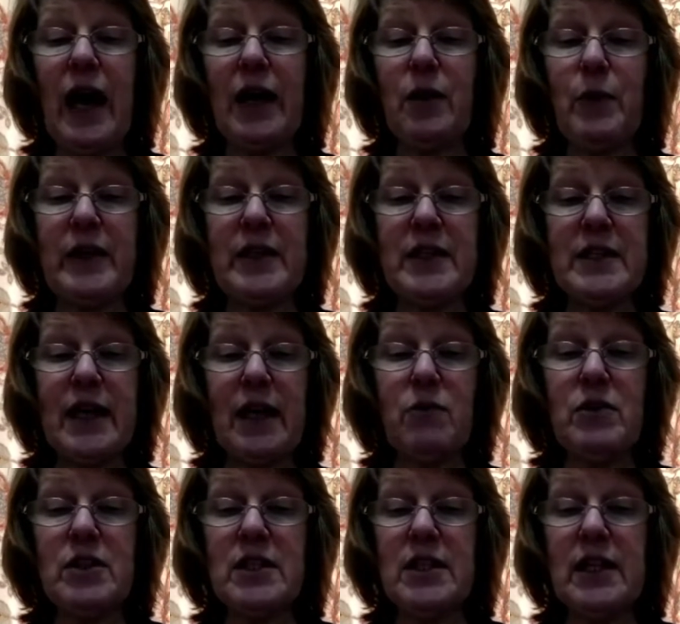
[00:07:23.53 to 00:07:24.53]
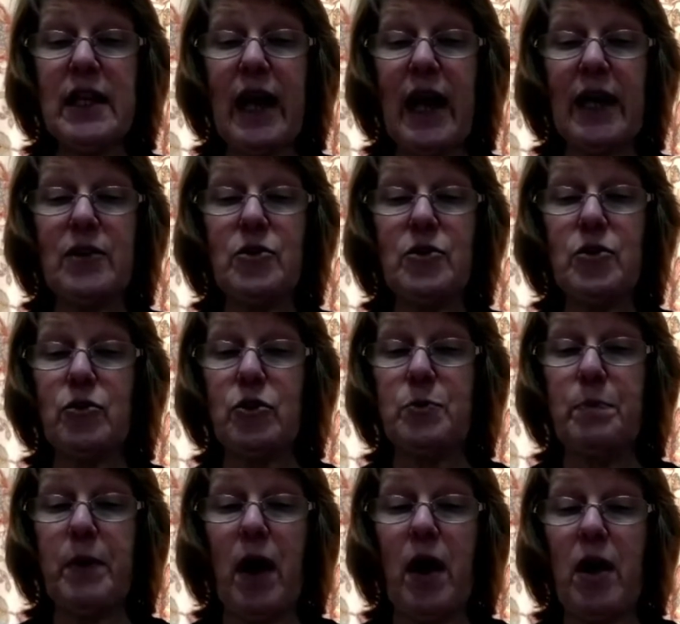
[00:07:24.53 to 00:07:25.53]
I went down to the land
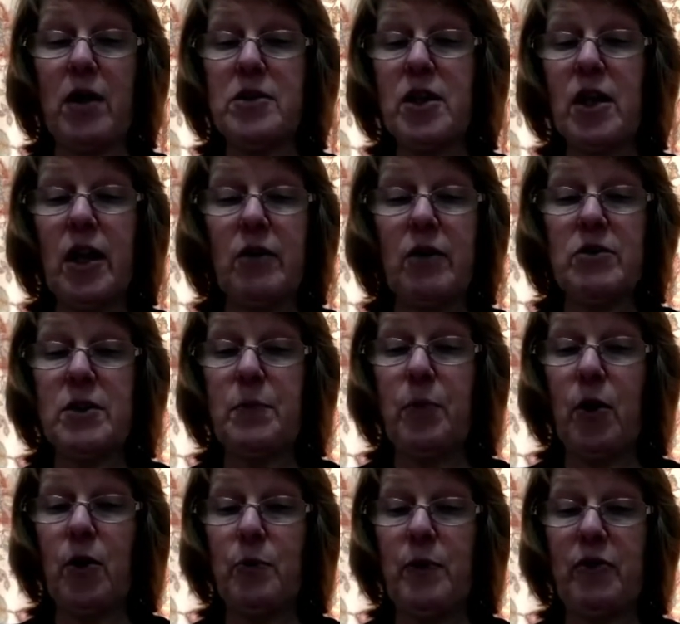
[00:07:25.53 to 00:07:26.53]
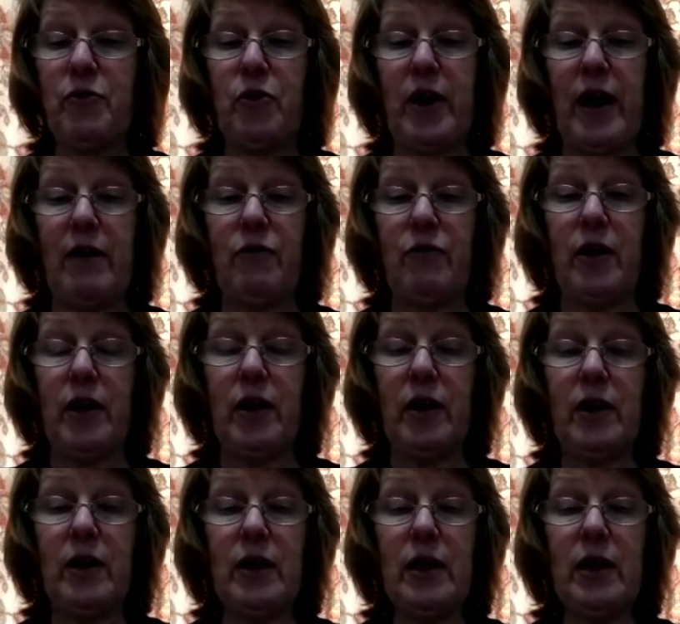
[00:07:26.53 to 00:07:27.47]
whose bars closed upon me forever.